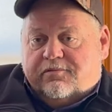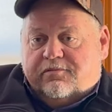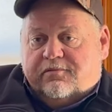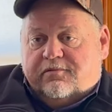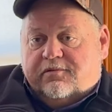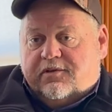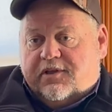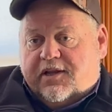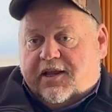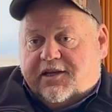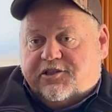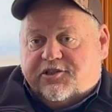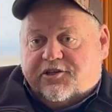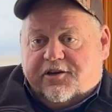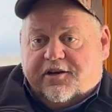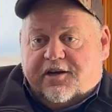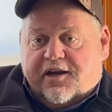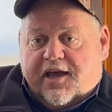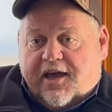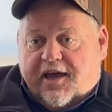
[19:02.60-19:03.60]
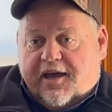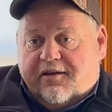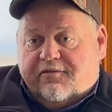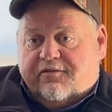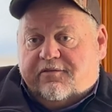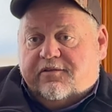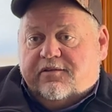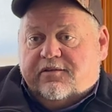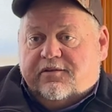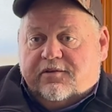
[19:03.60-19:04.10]
the next year and a
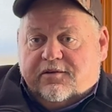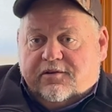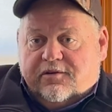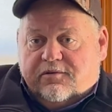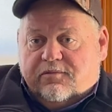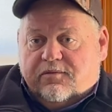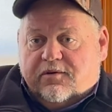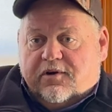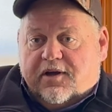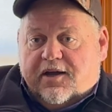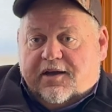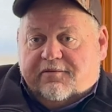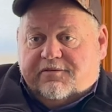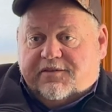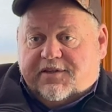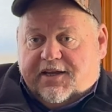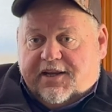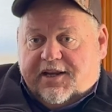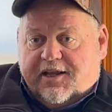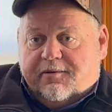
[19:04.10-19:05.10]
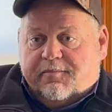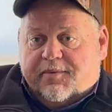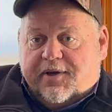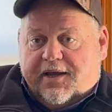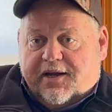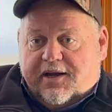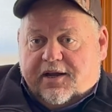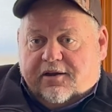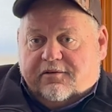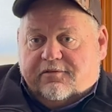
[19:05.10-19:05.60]
half, we'll have TDM
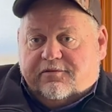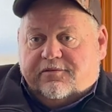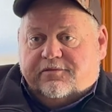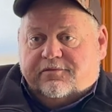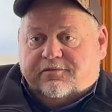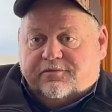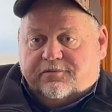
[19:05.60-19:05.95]
paid off.